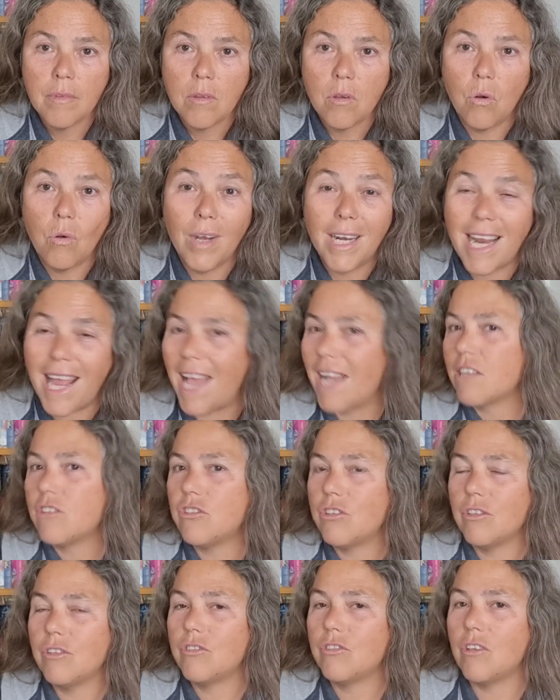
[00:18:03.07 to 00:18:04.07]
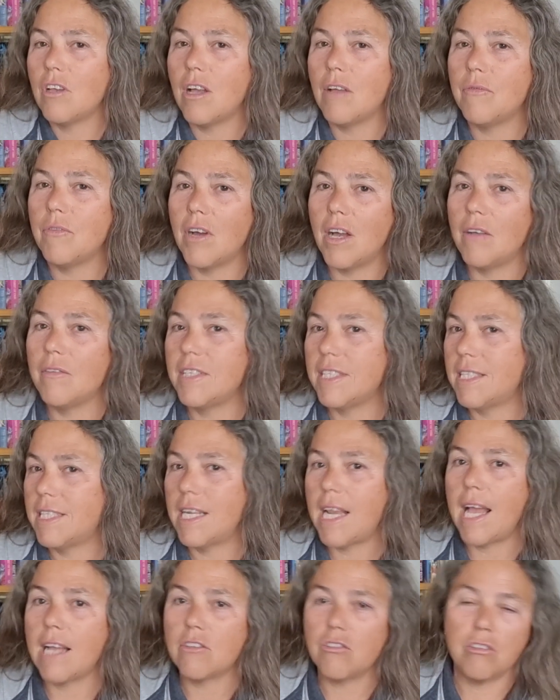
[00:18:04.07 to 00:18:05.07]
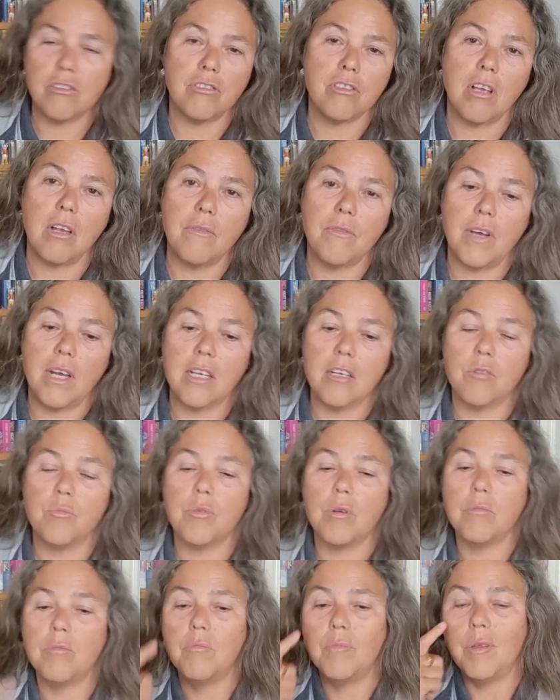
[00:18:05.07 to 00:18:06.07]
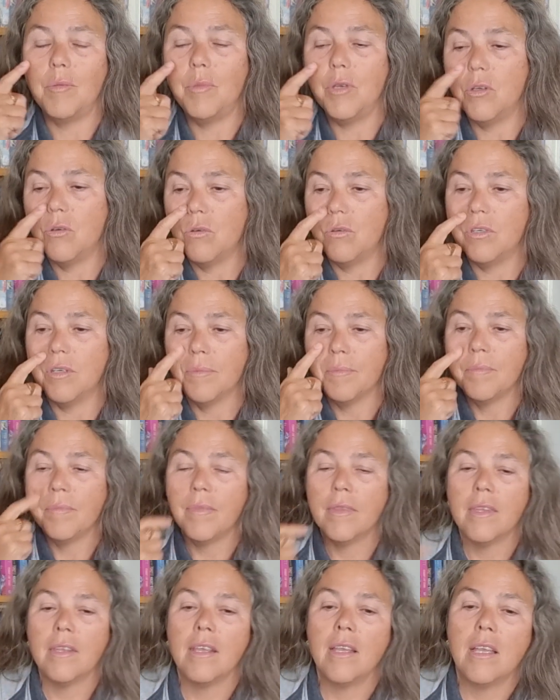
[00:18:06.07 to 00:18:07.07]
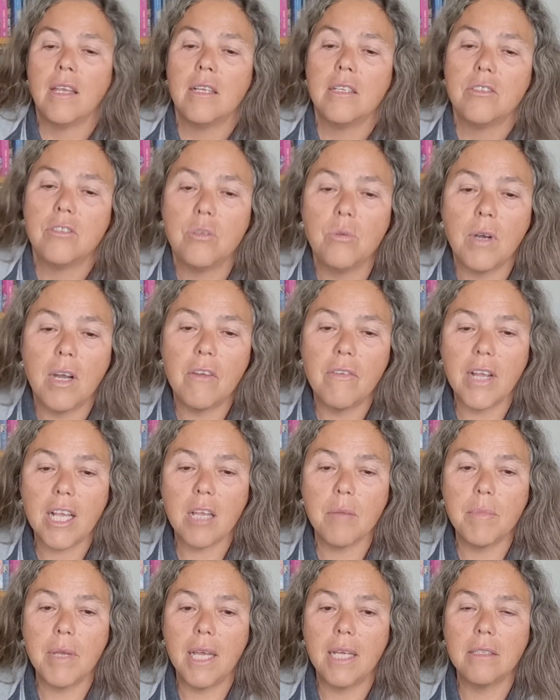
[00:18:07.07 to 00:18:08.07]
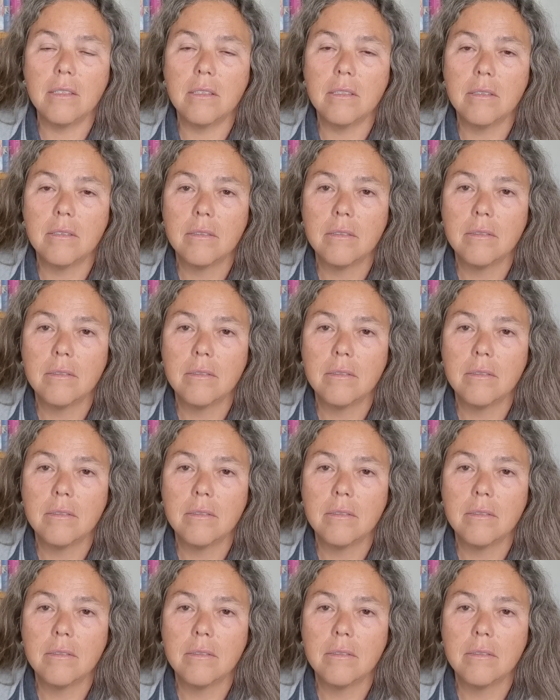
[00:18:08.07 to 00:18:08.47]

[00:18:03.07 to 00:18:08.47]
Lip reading: or an actual sci-fi. If it's an actual sci-fi, it'll probably be good. Do I recommend?